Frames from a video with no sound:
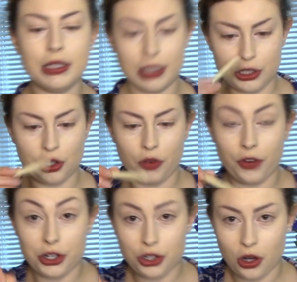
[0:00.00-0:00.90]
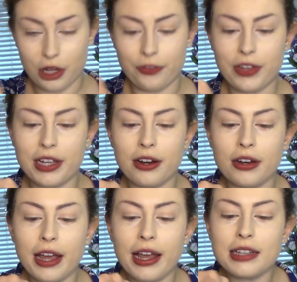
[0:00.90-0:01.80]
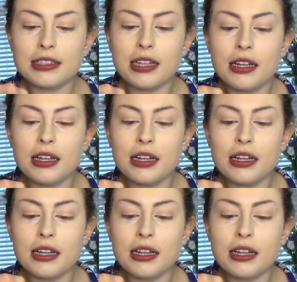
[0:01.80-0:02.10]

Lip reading: Let's go for a chocolate finger next.